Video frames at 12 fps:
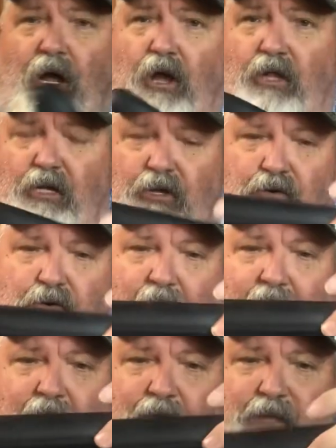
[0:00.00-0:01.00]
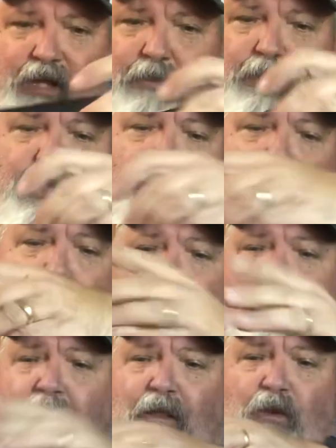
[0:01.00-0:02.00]
on the new Element,
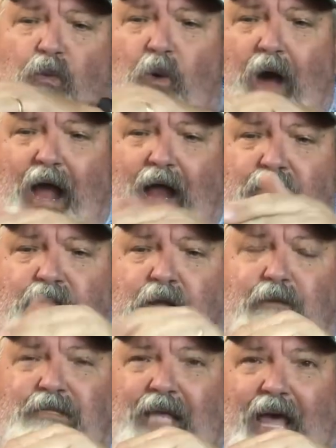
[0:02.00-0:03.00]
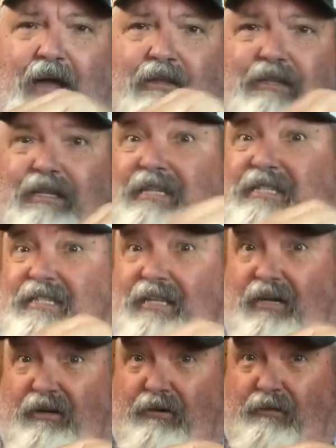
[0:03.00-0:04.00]
the wire comes out the
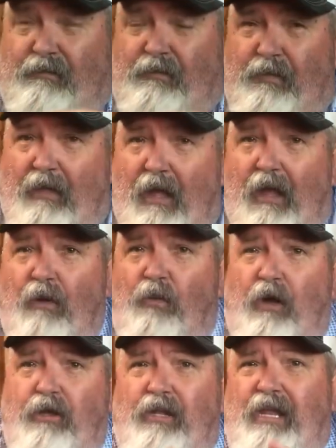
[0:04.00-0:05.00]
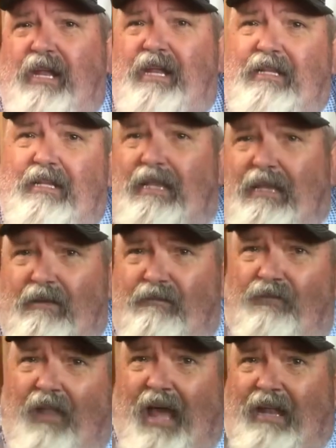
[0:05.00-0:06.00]
center. Well, you need it
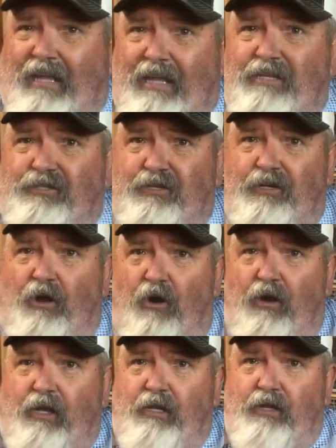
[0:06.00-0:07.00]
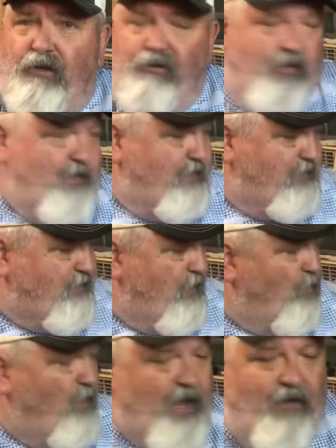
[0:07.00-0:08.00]
flat against your Guardian unit.
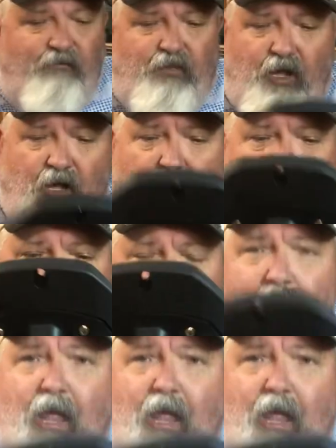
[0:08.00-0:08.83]
So what I've done